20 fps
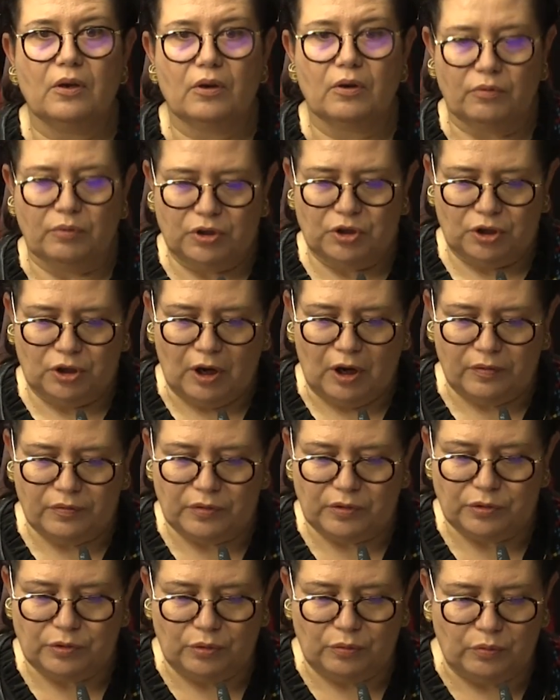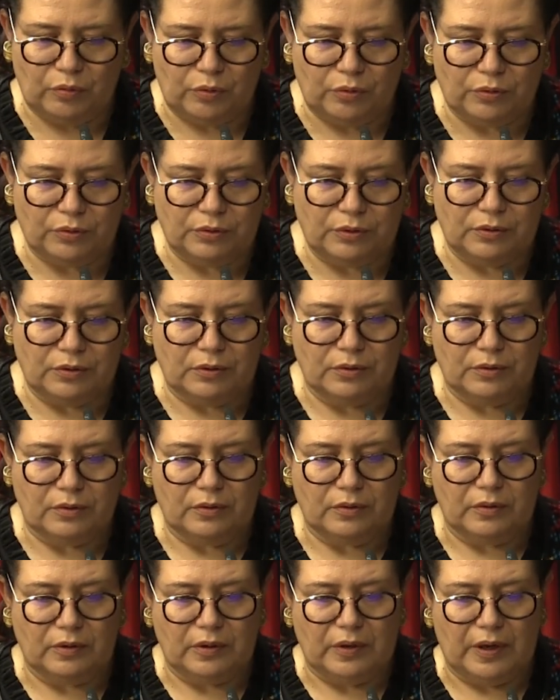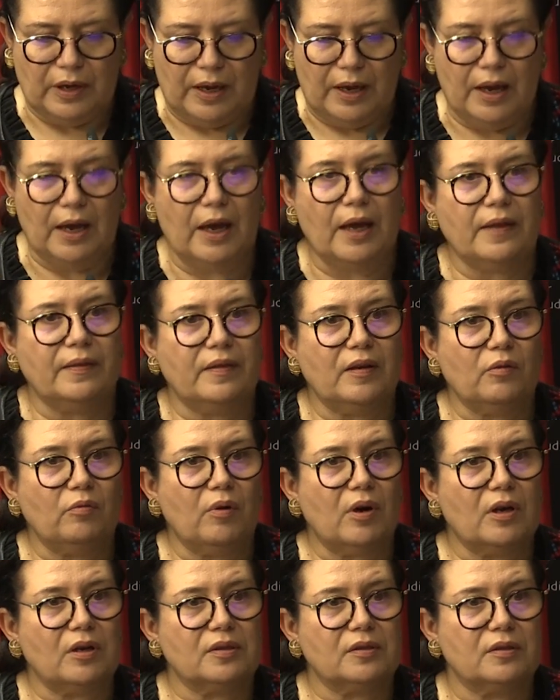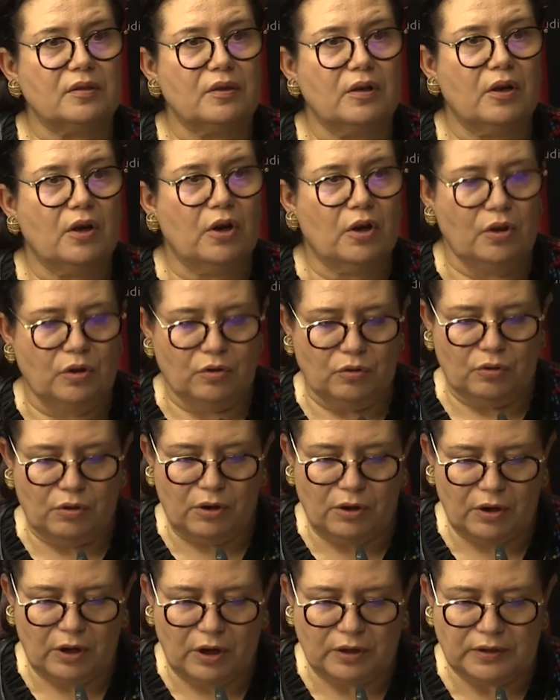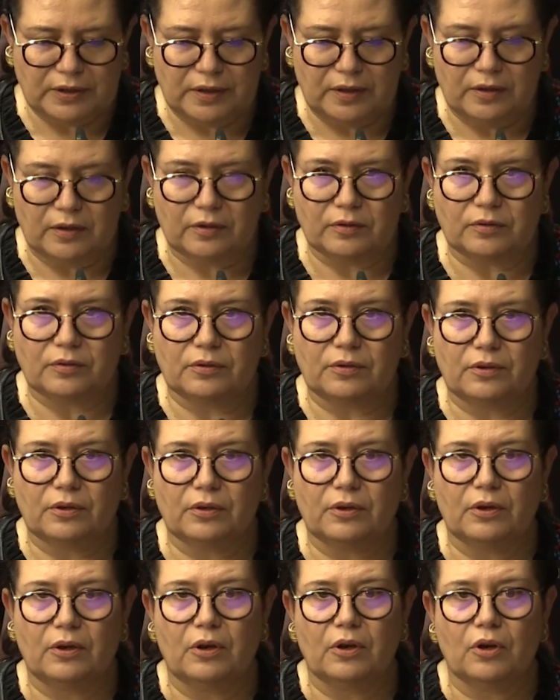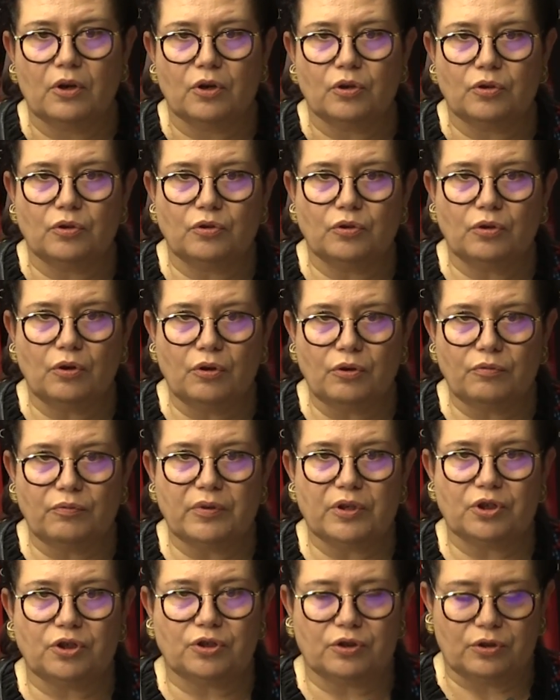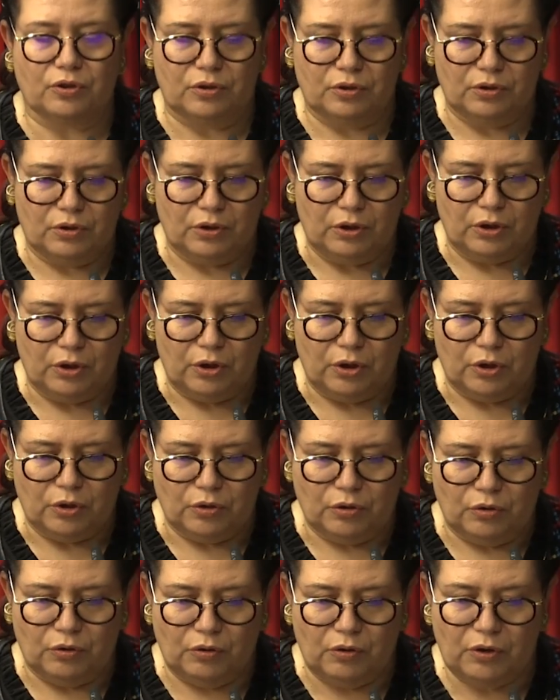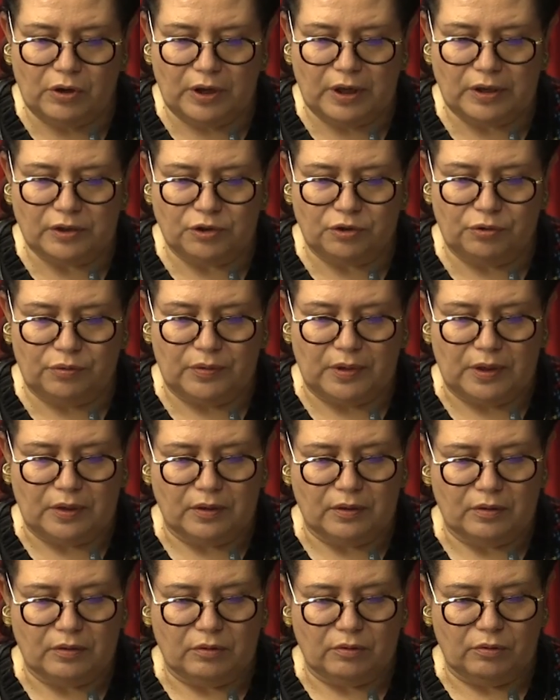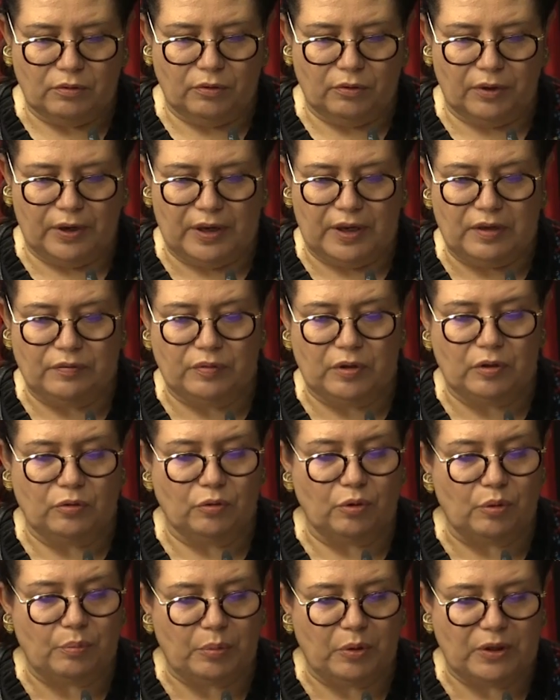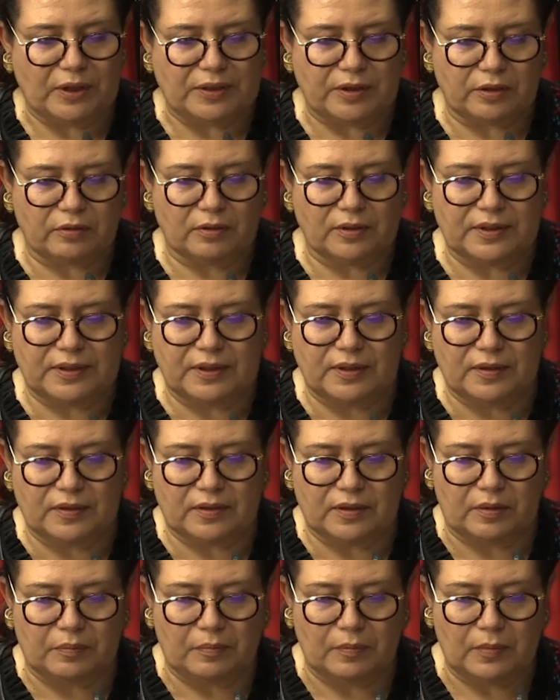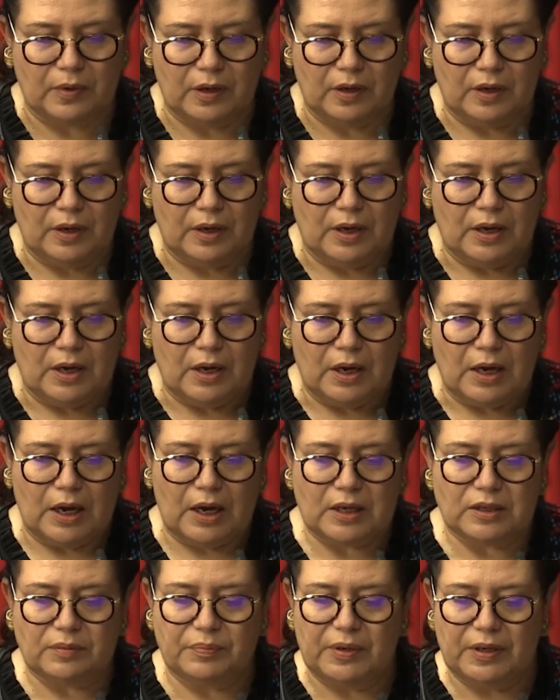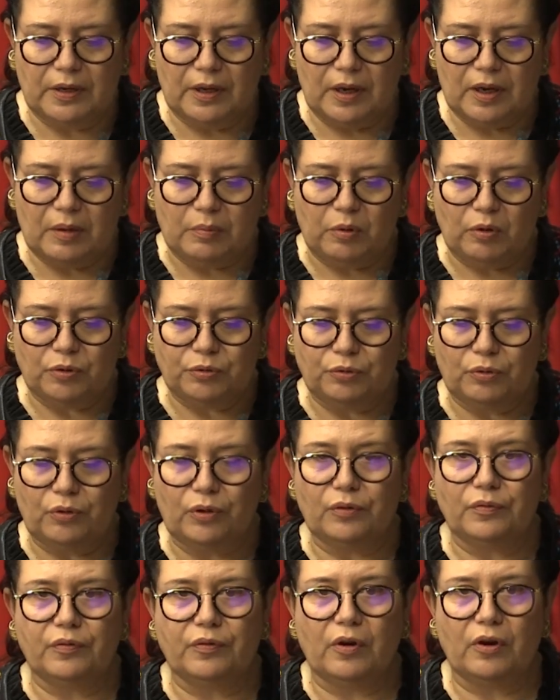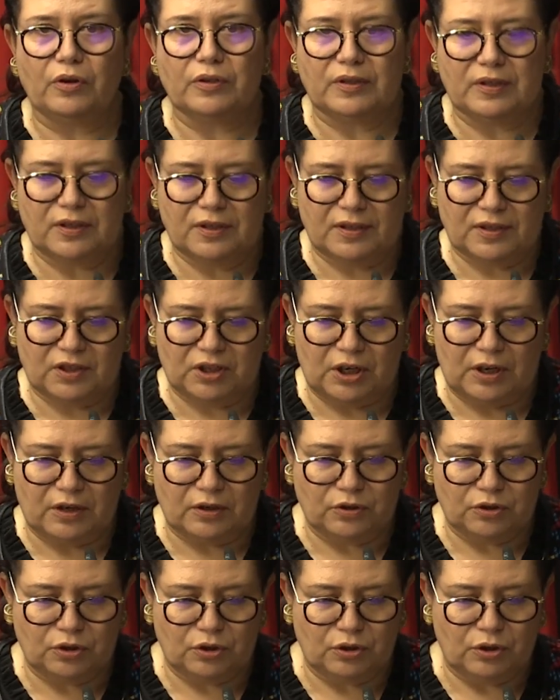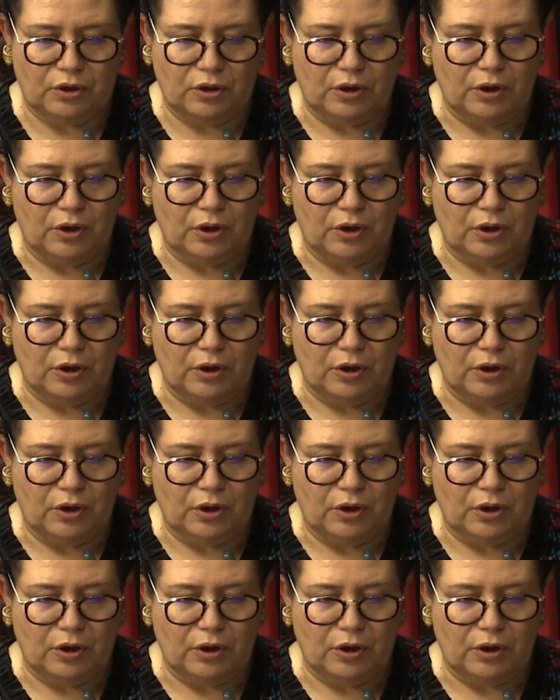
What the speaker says: which governed the world, and there was no continent, no region, no country, or even no political system has been able to avoid this change